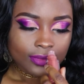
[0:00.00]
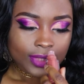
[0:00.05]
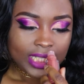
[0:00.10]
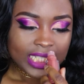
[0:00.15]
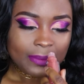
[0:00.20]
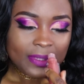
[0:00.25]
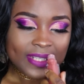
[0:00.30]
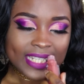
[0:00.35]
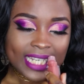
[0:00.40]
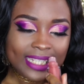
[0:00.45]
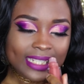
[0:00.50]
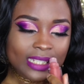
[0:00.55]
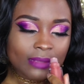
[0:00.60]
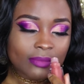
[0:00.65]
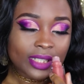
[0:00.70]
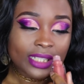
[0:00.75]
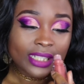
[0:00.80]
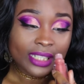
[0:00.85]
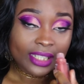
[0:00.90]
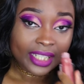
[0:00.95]
it smells like
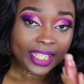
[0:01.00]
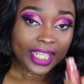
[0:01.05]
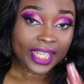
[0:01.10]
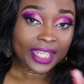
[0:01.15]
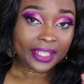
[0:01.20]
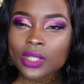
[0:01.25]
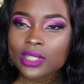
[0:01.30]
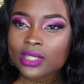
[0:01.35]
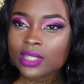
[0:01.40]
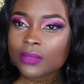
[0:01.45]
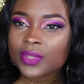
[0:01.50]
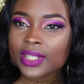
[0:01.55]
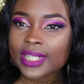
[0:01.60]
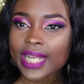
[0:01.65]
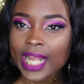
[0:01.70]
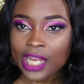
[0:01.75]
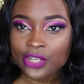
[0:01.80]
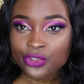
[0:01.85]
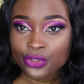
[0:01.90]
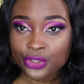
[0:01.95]
some good candy. But something
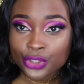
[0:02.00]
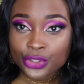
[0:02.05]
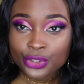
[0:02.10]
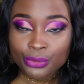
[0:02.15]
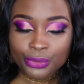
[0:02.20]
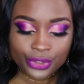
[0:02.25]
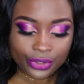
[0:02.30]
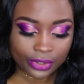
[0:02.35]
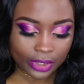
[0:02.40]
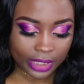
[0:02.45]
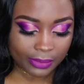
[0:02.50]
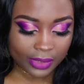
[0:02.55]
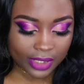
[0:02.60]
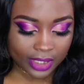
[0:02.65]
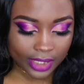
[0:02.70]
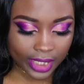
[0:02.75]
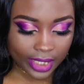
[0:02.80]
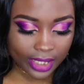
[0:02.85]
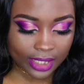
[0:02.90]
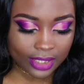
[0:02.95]
extra you do with your
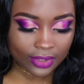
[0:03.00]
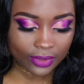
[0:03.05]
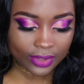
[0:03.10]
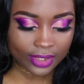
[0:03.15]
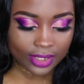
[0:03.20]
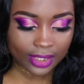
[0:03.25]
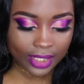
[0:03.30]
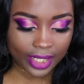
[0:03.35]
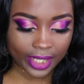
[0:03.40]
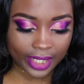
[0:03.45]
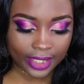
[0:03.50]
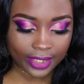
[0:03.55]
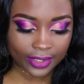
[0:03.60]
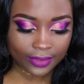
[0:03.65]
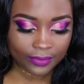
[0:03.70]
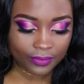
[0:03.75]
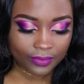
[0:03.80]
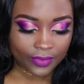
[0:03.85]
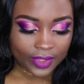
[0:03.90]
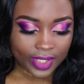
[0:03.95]
lipstick. So it's like,
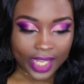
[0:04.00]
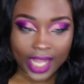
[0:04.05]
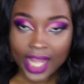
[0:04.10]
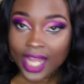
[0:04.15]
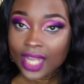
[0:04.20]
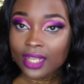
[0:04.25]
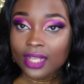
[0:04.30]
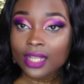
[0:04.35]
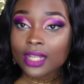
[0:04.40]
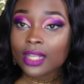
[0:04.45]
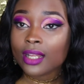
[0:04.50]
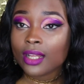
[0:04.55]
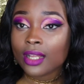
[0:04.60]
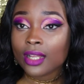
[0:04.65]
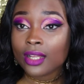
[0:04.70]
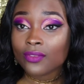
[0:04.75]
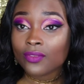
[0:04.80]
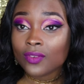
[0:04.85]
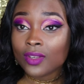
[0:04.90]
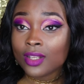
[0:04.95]
I
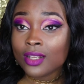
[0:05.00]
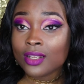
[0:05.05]
love